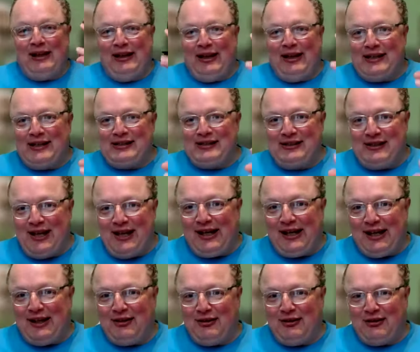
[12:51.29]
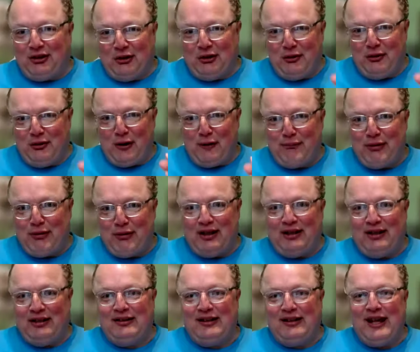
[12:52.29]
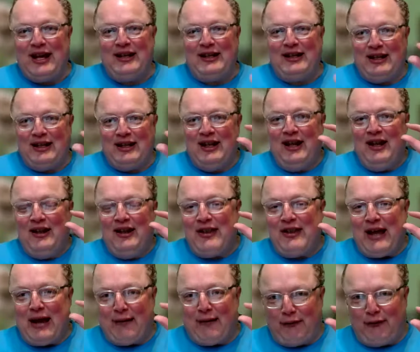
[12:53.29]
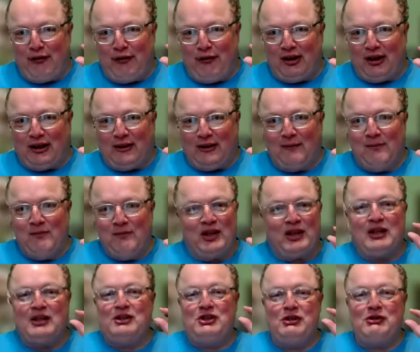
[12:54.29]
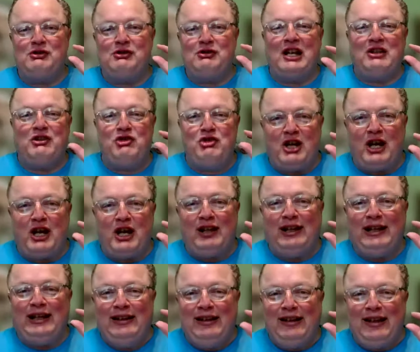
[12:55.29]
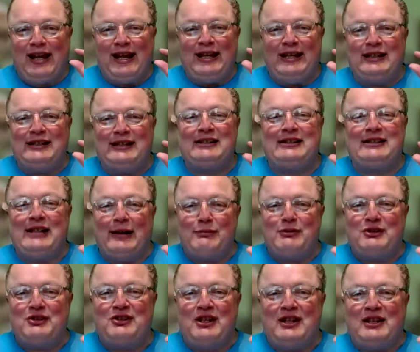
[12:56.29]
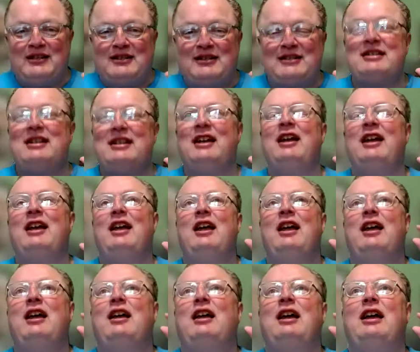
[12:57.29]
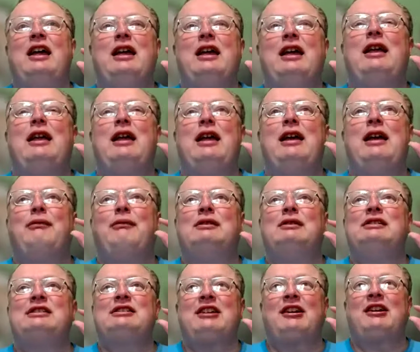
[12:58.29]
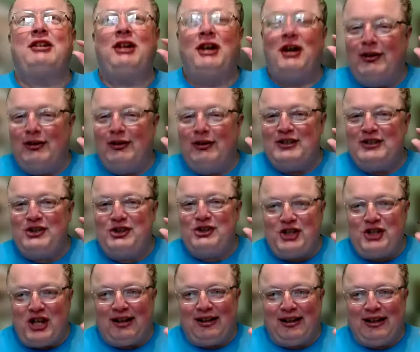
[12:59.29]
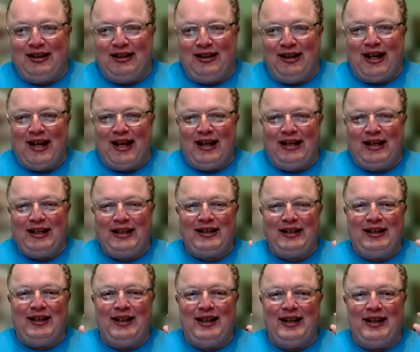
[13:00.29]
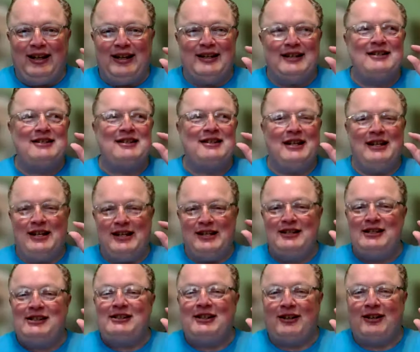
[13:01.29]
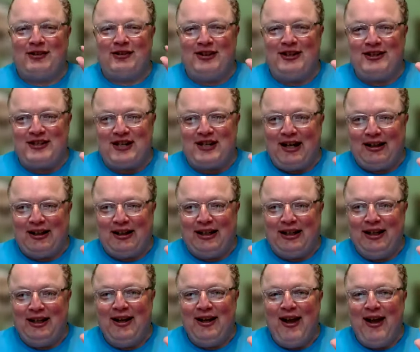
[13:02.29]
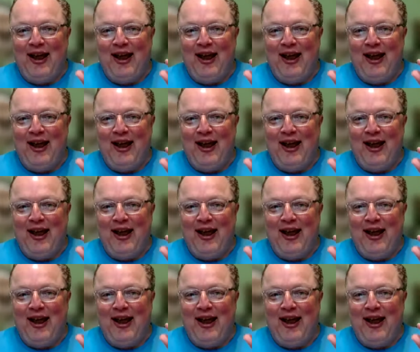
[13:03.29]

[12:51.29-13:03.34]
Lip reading: Let's dig into, no pun intended, that filling. You said jelly like substance. It was to call it jelly like is an insult to jelly.